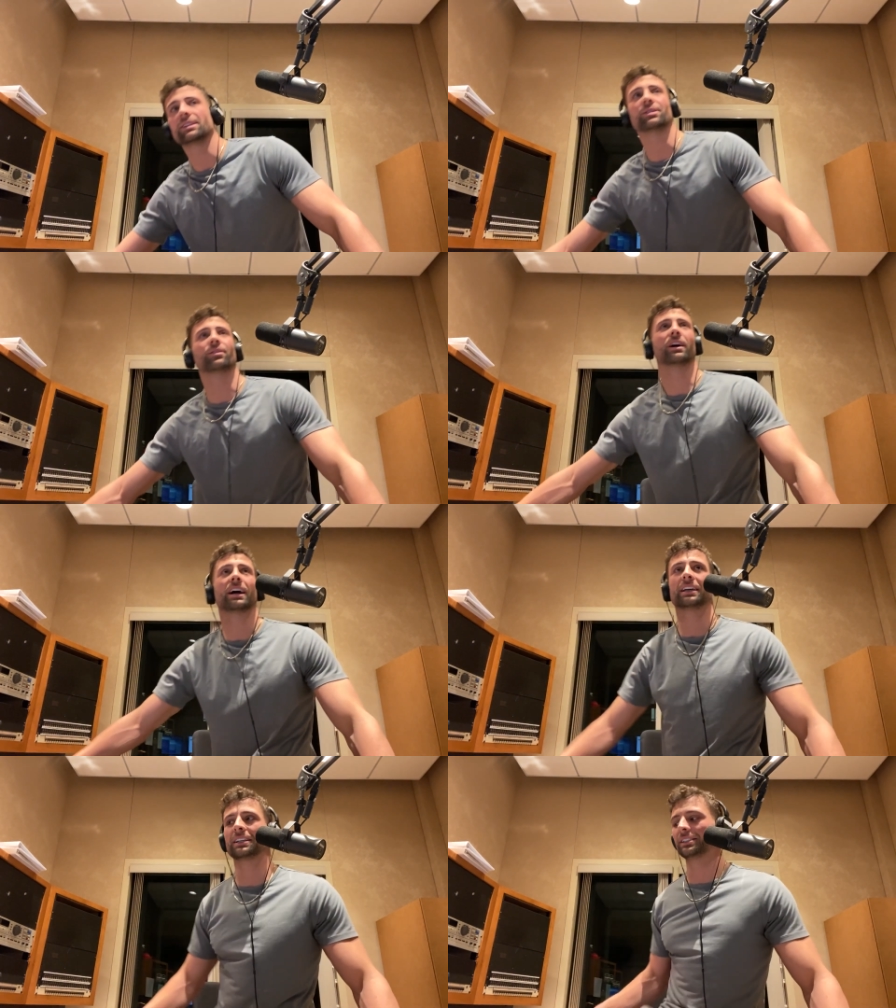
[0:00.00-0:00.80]

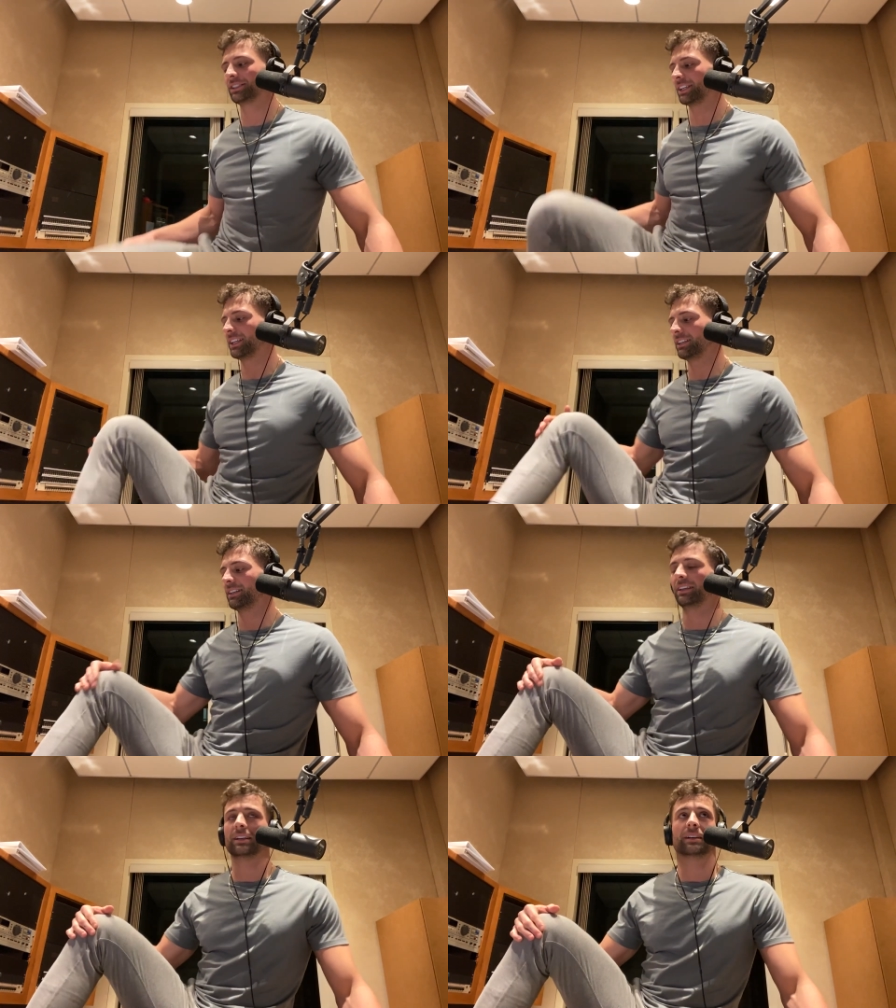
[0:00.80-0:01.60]
Crying and shit.
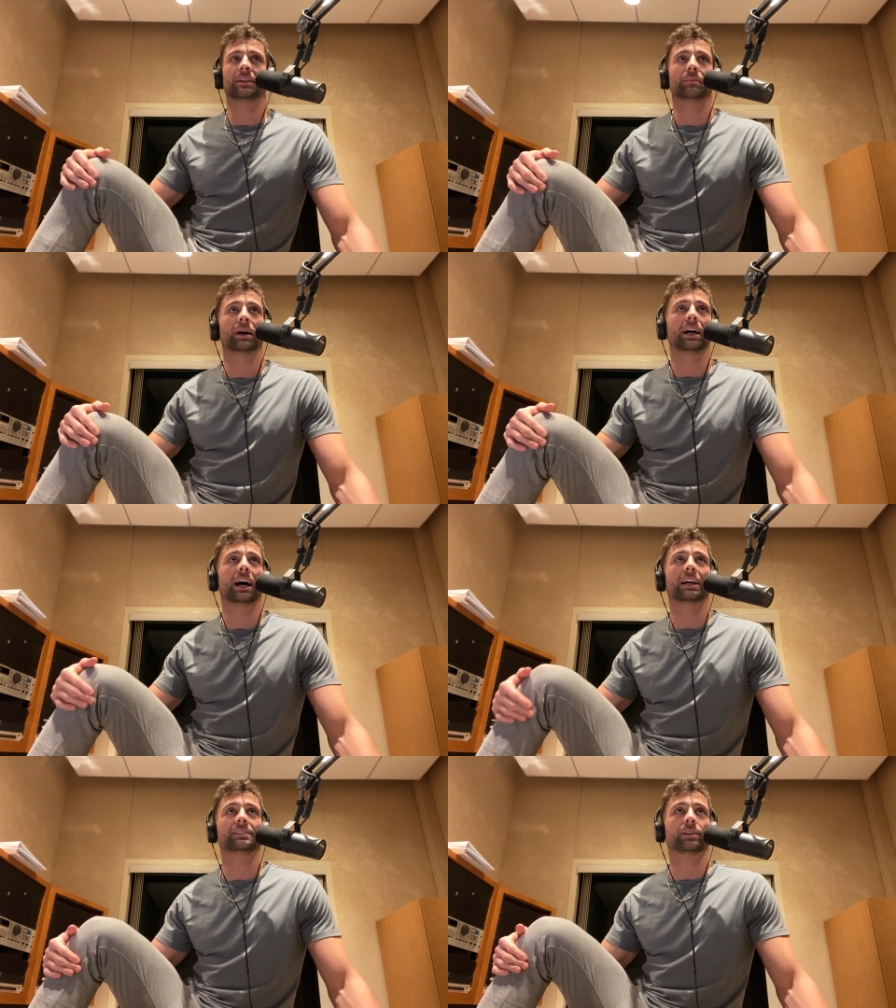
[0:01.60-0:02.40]
My
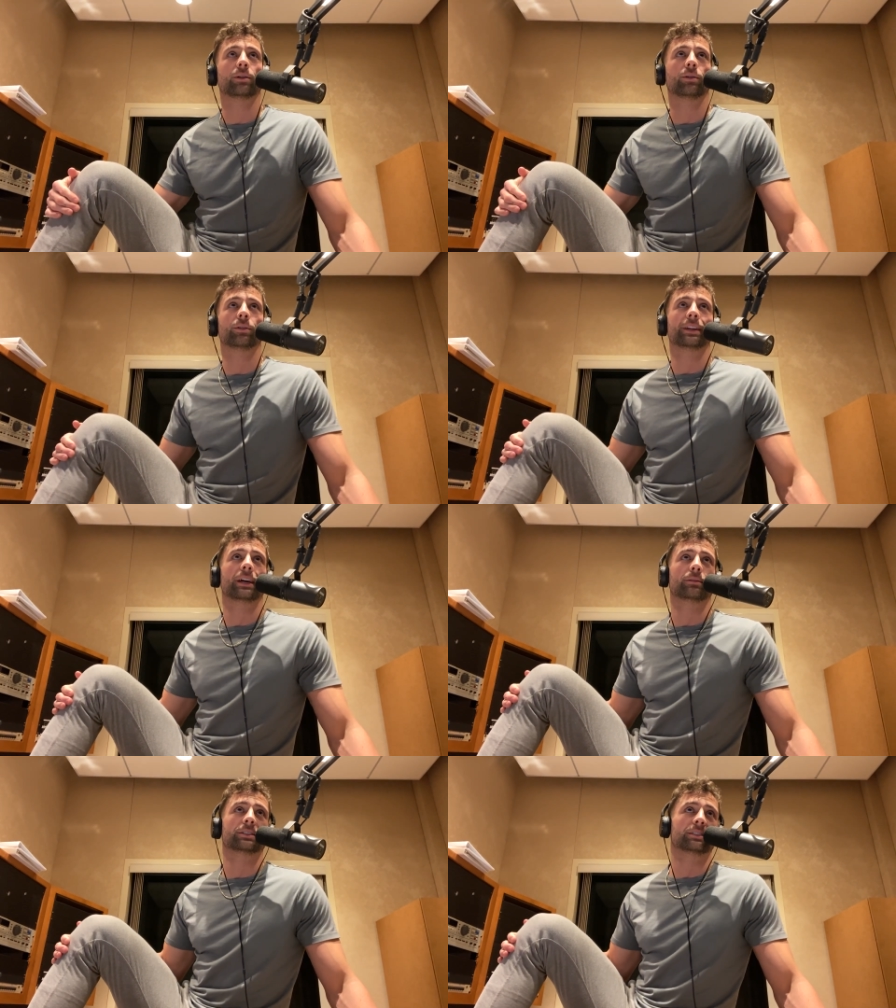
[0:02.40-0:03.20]
eyes the whole
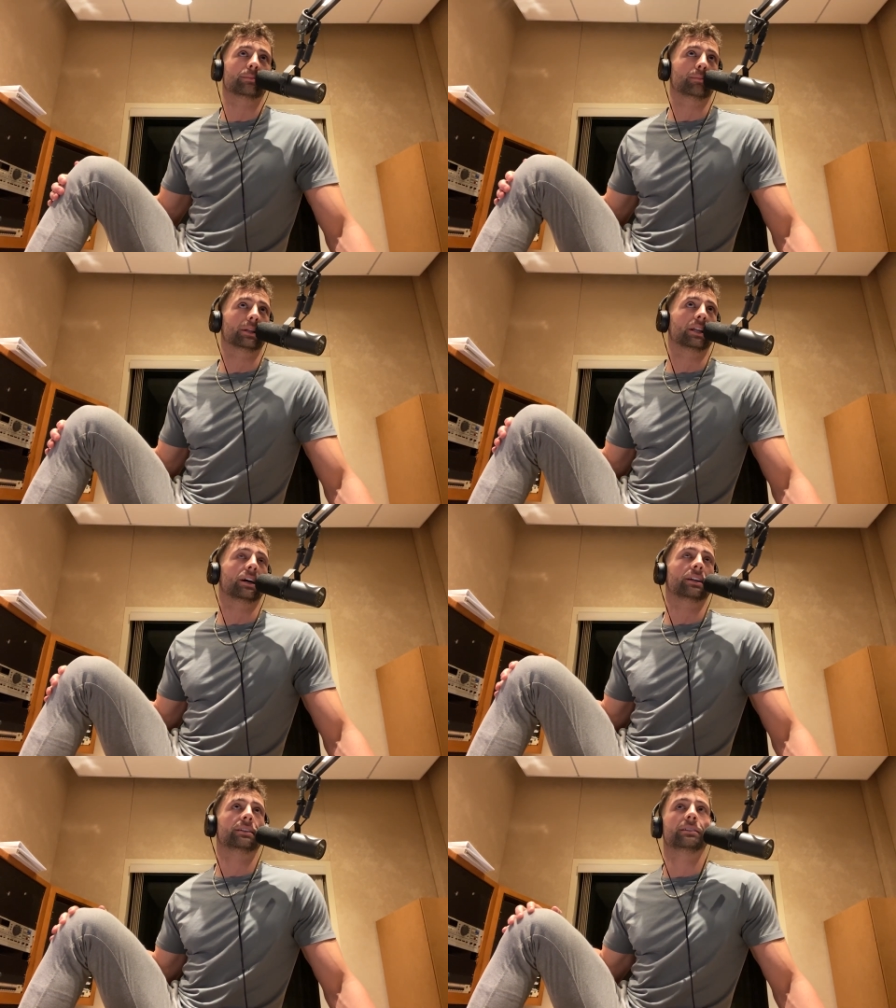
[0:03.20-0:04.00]
day were just blood.